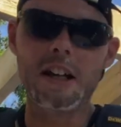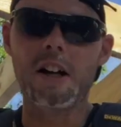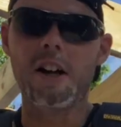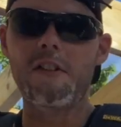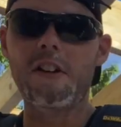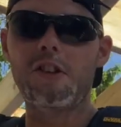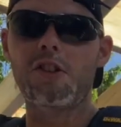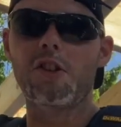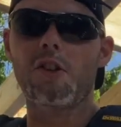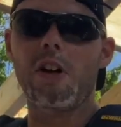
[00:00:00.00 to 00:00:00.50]
I've
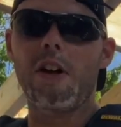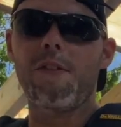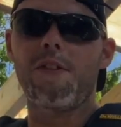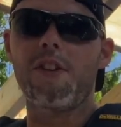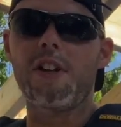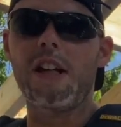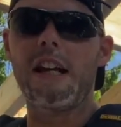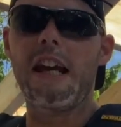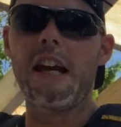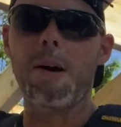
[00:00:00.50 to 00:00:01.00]
literally got
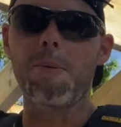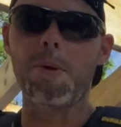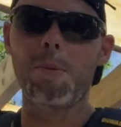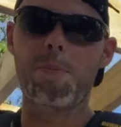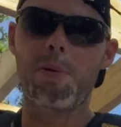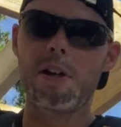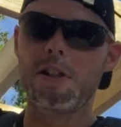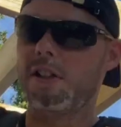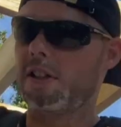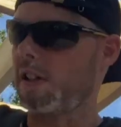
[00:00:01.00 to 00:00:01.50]
everything here, I'm not
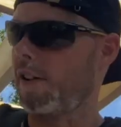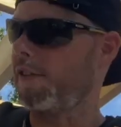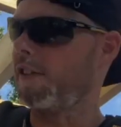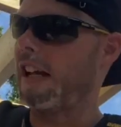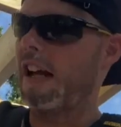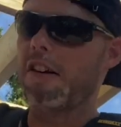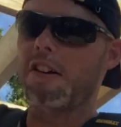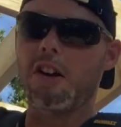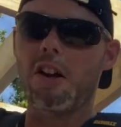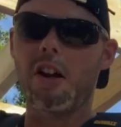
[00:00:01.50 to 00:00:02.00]
putting stuff
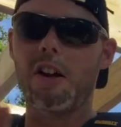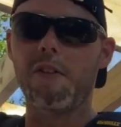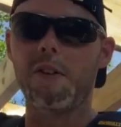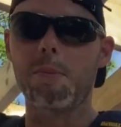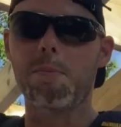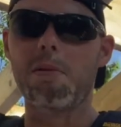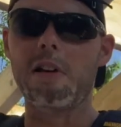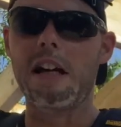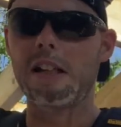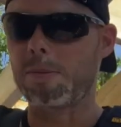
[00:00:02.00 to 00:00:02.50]
down all over the
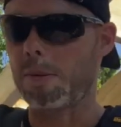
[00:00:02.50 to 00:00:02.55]
place,